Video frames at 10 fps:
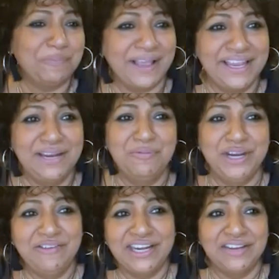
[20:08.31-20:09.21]
in the
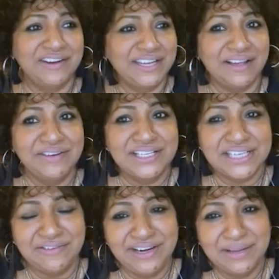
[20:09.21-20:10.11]
booty, I have the
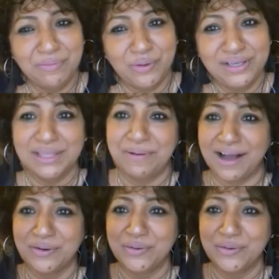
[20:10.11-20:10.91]
chevy, the mold, the bagu